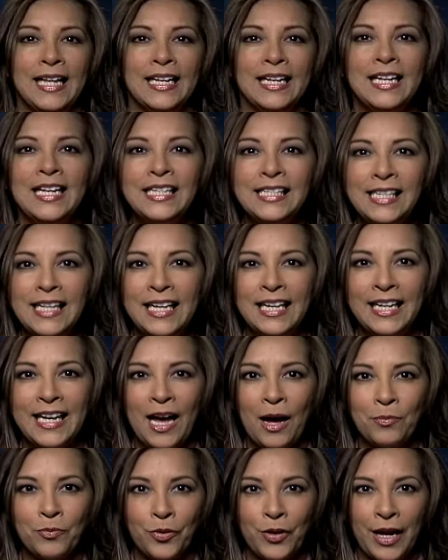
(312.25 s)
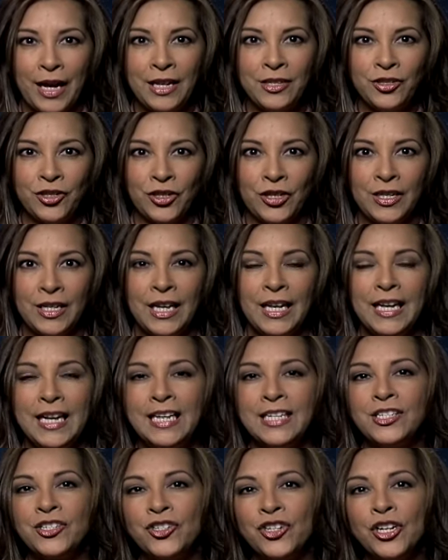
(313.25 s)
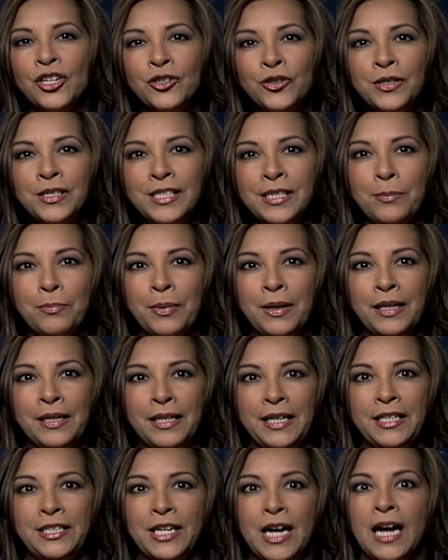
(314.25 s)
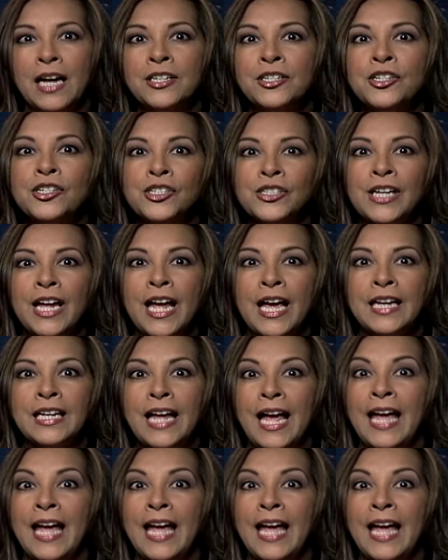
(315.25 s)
Listening comprehension is children's ability to understand